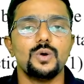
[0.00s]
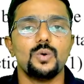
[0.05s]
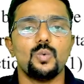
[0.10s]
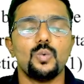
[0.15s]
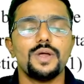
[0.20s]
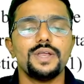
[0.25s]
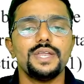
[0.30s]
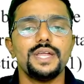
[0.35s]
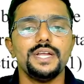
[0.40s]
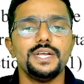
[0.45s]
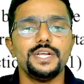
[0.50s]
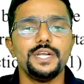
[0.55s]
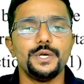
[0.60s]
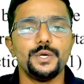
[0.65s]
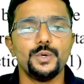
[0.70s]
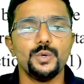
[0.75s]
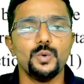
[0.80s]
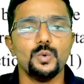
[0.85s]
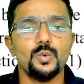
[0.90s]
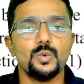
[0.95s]

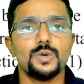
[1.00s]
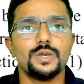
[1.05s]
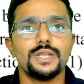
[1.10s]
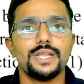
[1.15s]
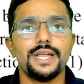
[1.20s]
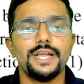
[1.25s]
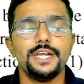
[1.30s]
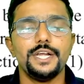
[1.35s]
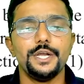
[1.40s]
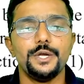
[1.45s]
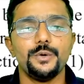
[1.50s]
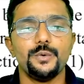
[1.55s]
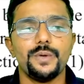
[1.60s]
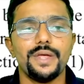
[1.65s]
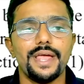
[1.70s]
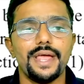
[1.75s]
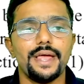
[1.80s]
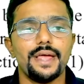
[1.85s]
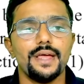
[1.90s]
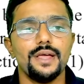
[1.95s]
192,
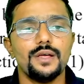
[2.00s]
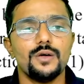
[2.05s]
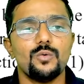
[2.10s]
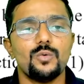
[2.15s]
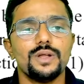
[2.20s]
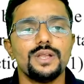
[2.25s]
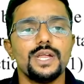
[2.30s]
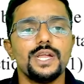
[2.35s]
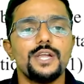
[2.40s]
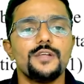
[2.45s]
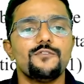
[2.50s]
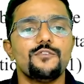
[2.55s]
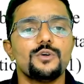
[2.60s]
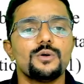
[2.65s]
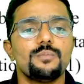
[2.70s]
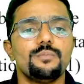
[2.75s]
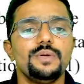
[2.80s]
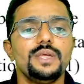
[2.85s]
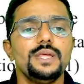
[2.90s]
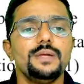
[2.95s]
192A,
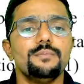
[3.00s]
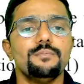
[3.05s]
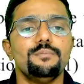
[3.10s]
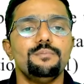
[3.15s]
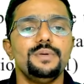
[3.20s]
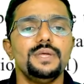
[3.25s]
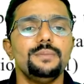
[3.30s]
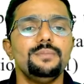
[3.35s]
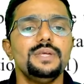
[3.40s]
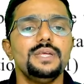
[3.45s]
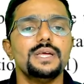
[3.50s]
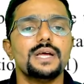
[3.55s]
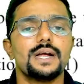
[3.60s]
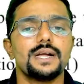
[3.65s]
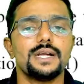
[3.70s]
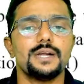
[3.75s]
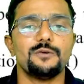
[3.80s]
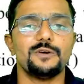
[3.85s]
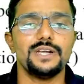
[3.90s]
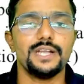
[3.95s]
194B, BB
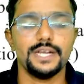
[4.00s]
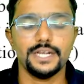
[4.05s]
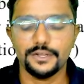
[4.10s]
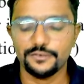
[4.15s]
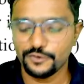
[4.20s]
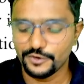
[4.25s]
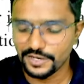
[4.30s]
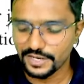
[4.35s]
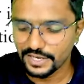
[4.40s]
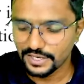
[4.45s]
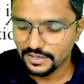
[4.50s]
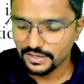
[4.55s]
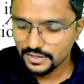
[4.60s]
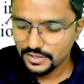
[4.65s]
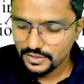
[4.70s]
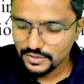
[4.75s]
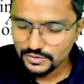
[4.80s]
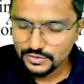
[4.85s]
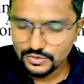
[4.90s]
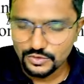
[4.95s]
and 194N.
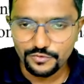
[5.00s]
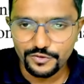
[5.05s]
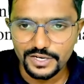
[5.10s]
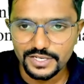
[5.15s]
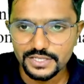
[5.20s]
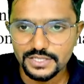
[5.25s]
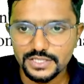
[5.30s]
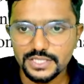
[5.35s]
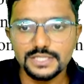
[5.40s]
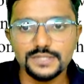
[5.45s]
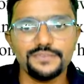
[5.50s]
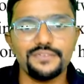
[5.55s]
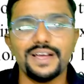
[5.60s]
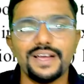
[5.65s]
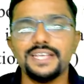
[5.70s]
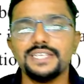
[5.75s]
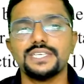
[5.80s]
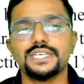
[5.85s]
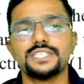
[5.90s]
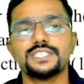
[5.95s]
So for this
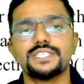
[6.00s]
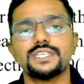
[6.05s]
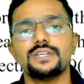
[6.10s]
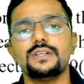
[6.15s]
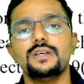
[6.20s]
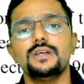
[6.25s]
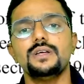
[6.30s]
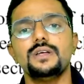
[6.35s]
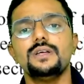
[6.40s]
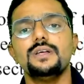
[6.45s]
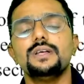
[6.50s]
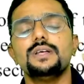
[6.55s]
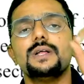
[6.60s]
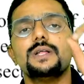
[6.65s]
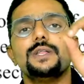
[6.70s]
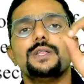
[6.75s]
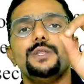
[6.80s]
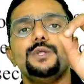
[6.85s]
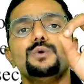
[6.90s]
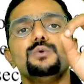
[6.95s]
5 section,
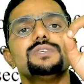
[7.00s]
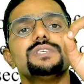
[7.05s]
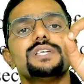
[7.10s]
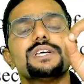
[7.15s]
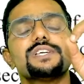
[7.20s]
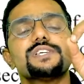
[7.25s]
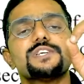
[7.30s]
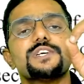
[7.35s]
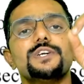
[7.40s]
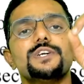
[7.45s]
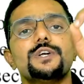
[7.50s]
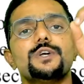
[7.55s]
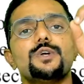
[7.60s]
new section